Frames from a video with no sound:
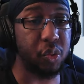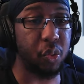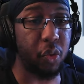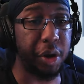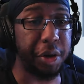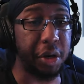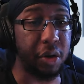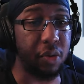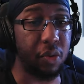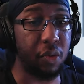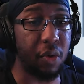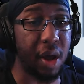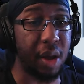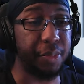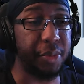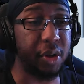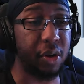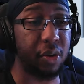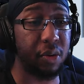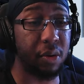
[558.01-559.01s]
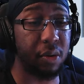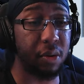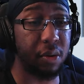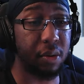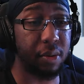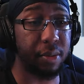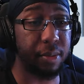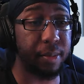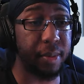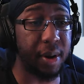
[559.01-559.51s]
when you
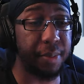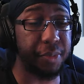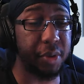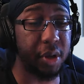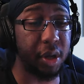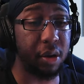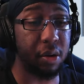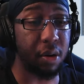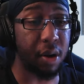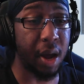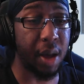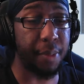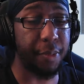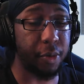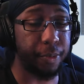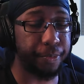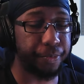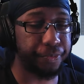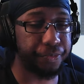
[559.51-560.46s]
empty your ammo.